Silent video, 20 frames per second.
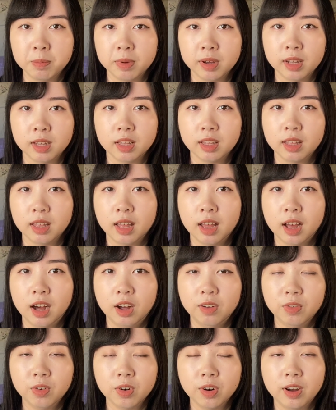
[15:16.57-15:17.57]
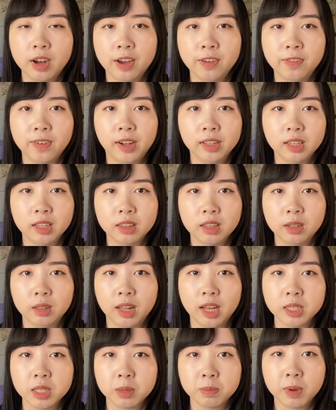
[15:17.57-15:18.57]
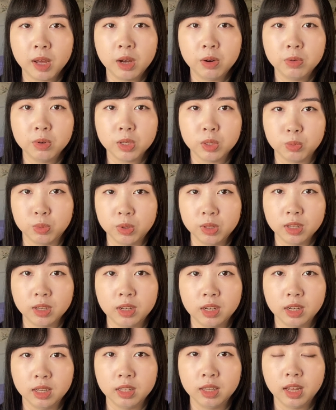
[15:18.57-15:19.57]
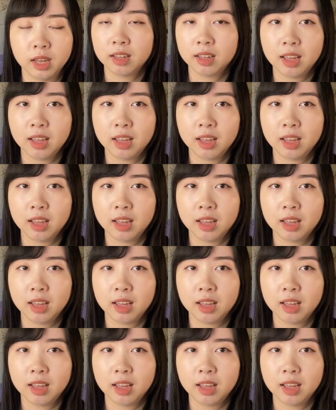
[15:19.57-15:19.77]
but overall I found that the lasting power is really good